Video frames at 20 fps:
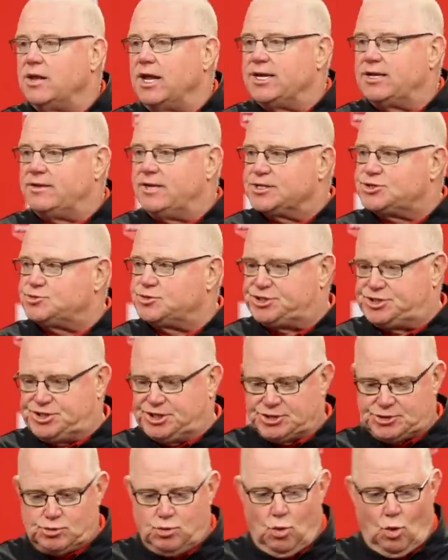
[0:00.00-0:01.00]
like, this was
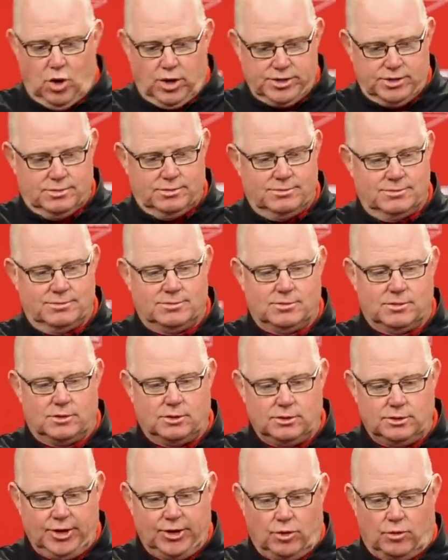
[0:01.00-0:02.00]
just one
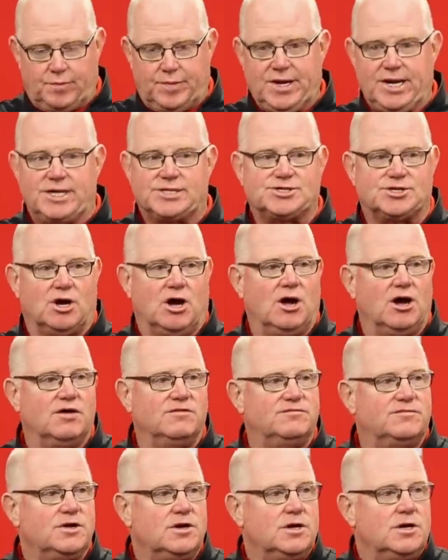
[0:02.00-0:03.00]
little piece
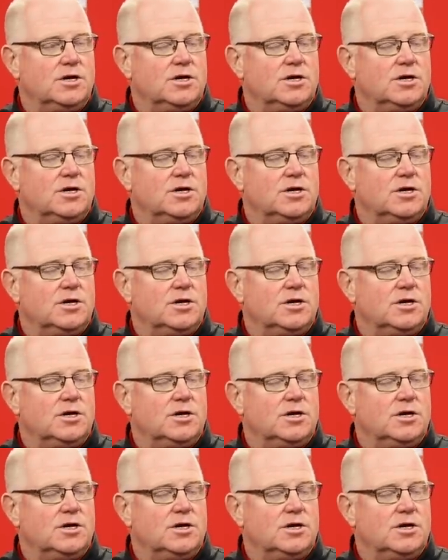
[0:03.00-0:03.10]
of,